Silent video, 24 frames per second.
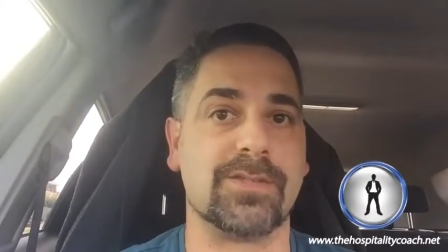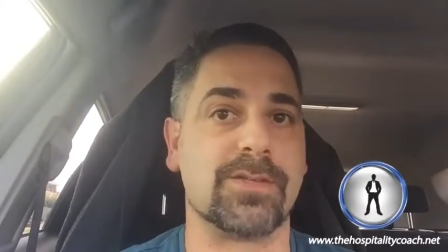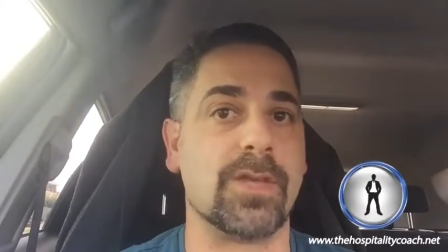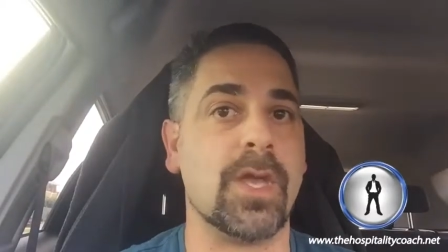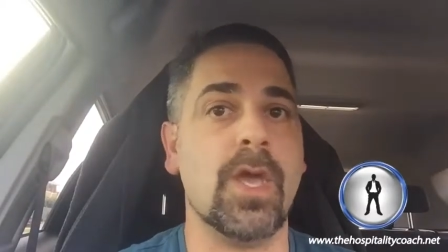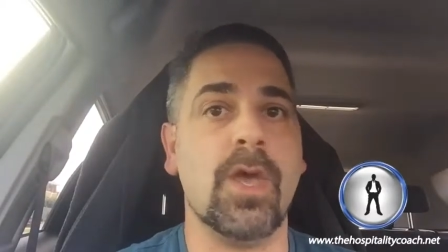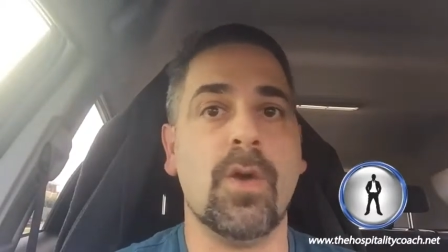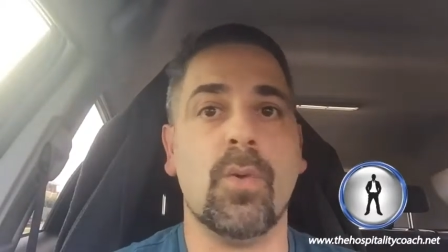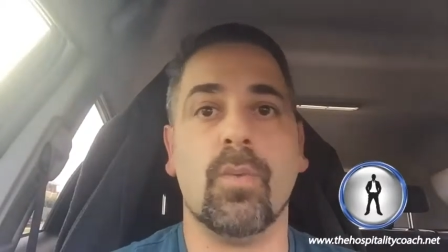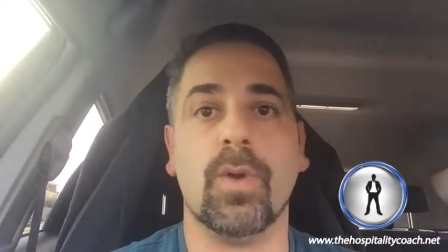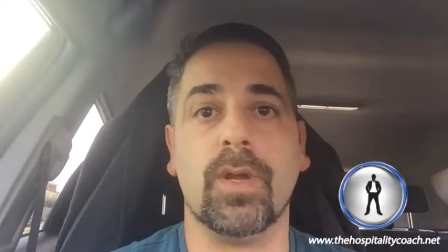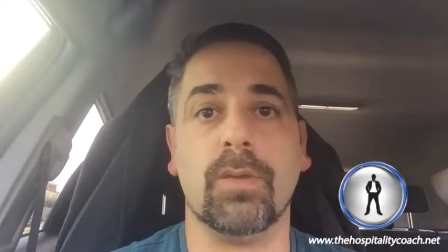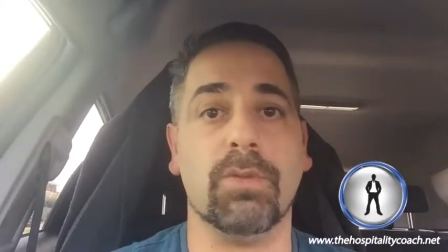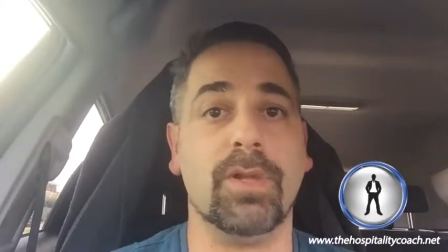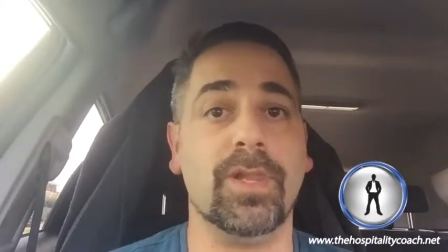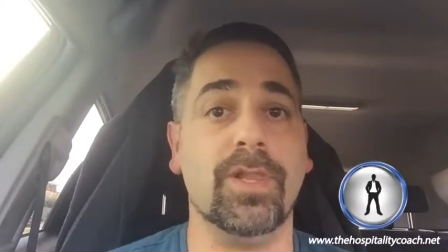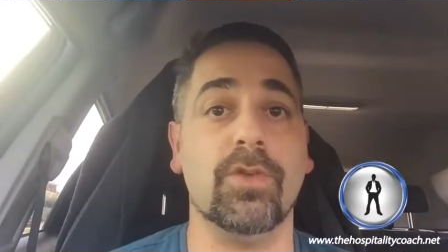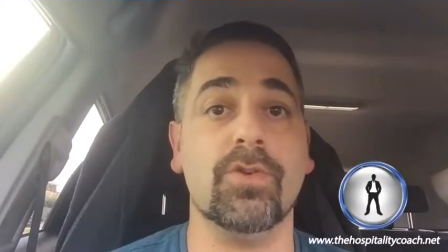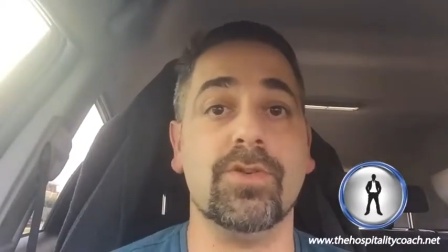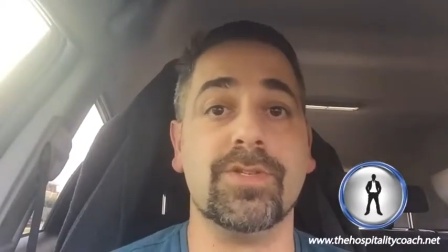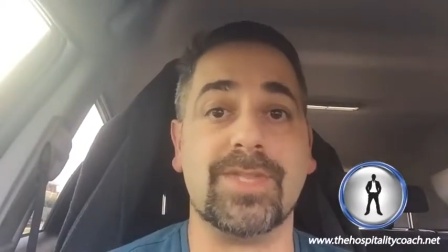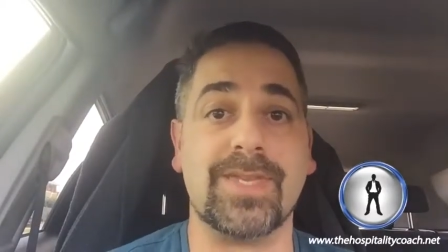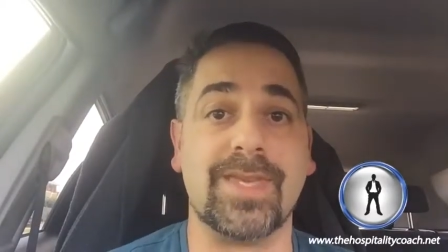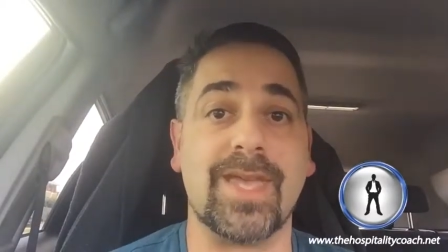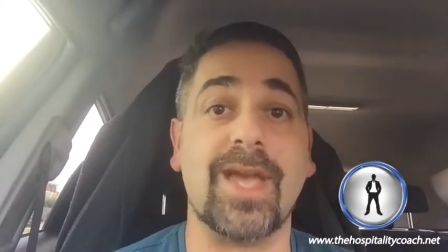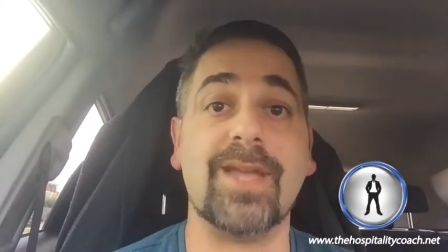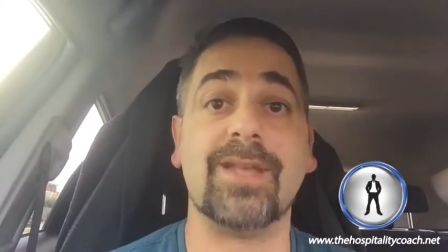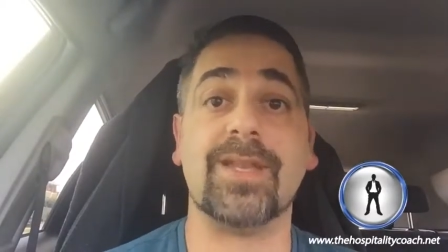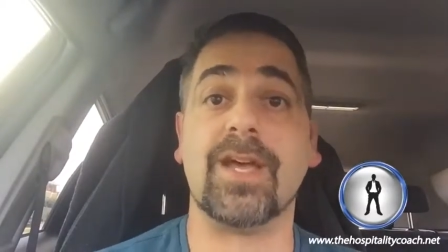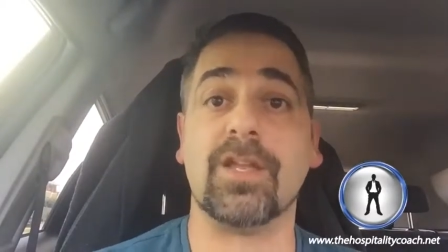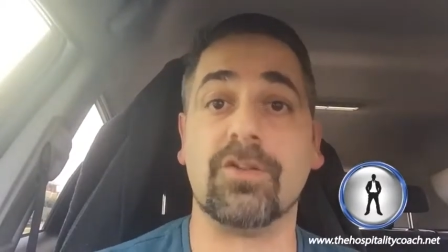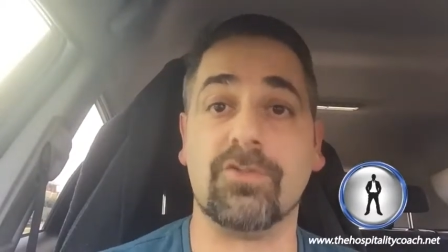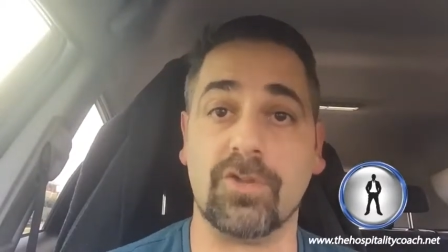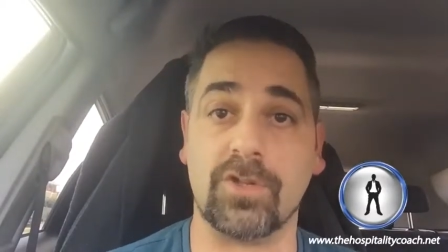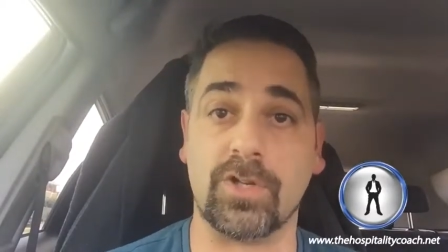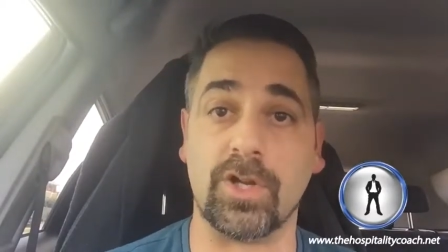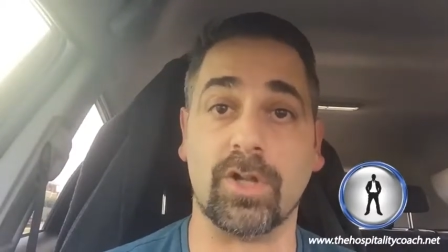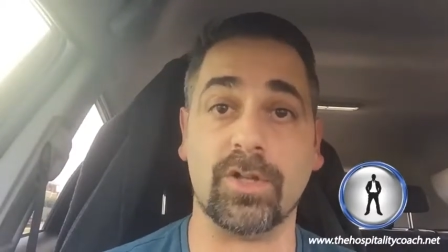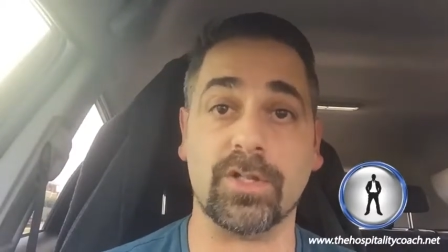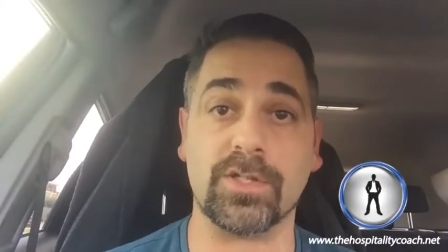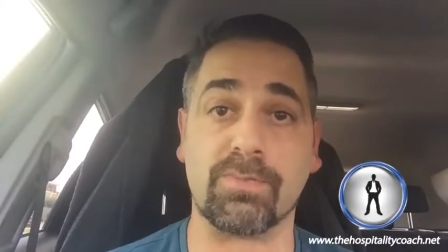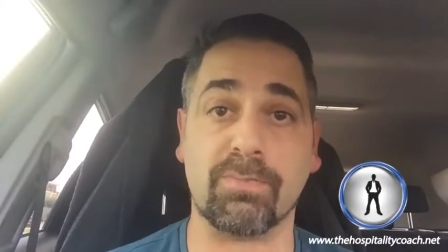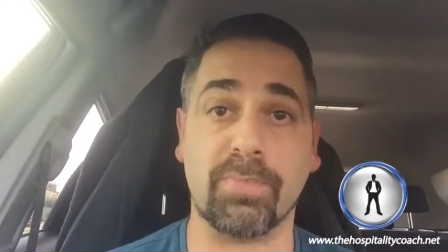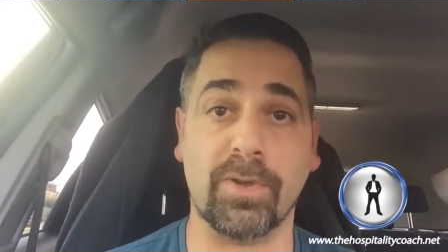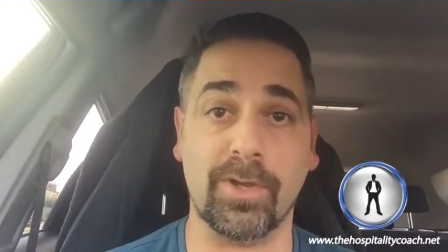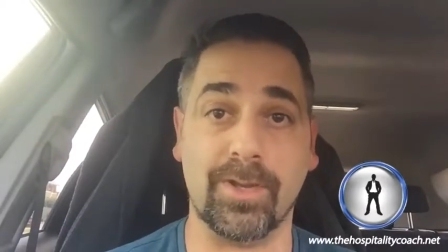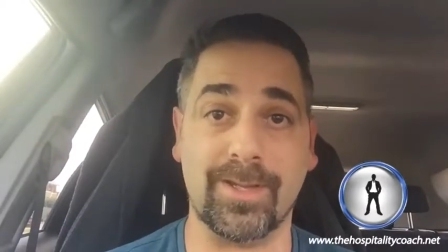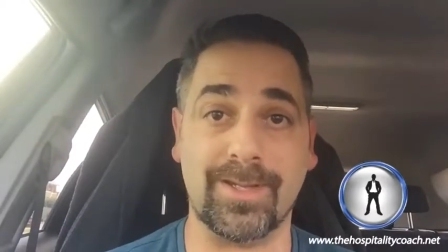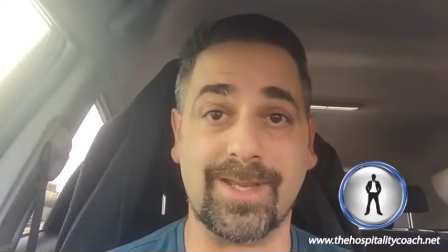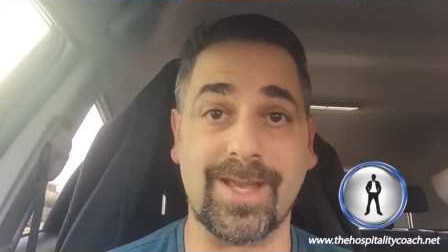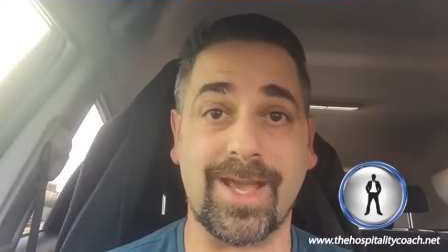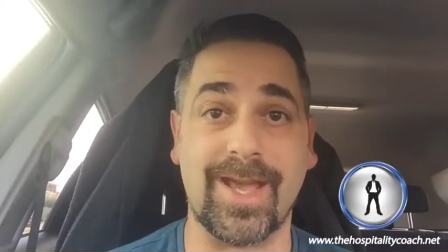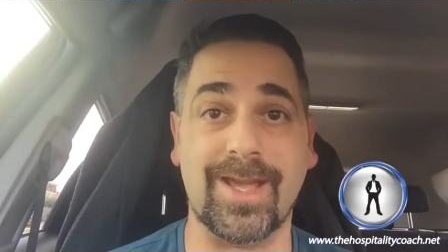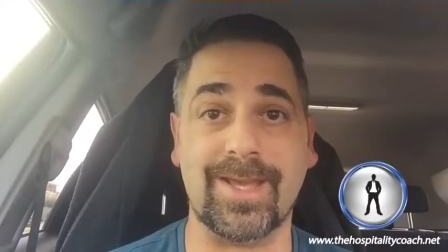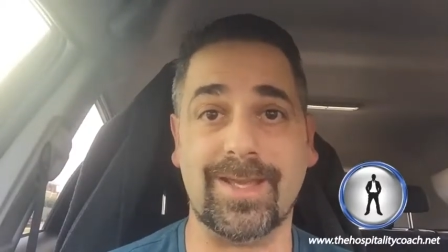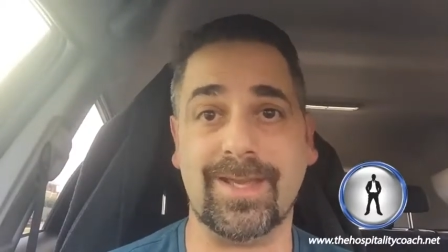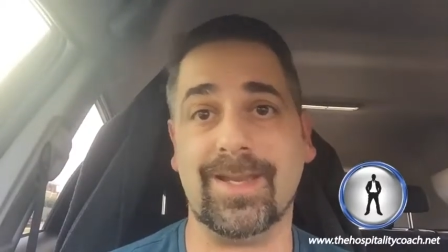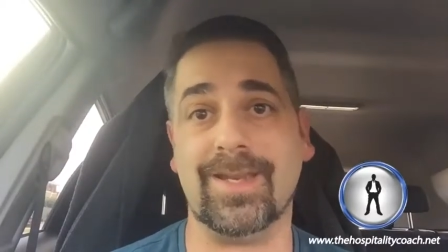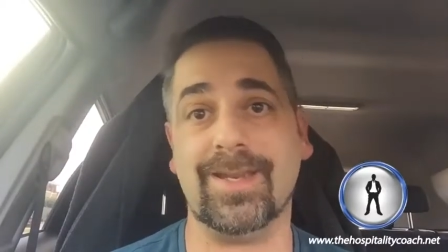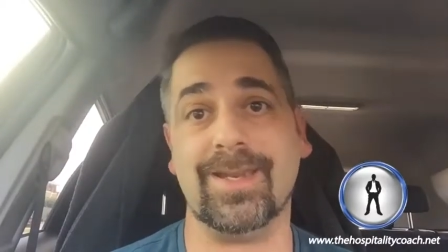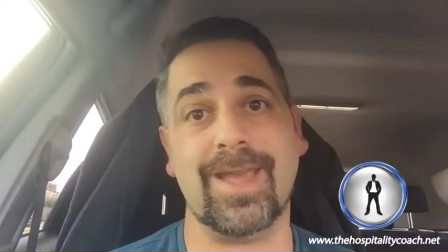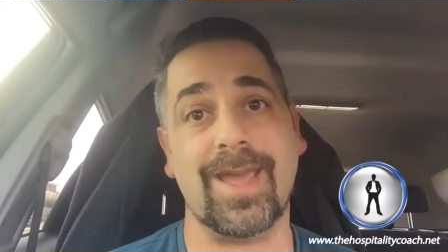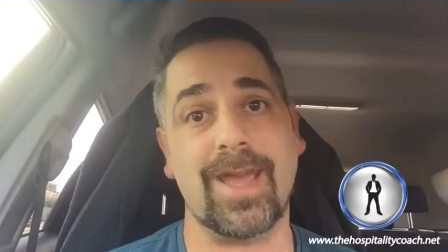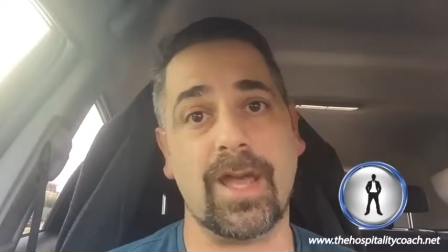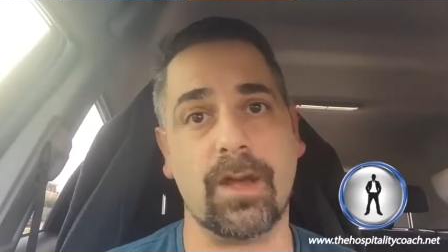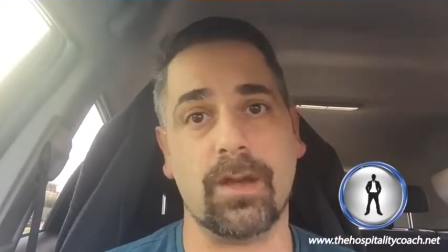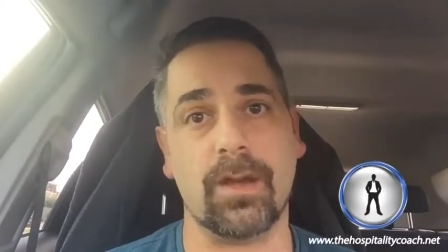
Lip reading: we were losing $800 per day, and now,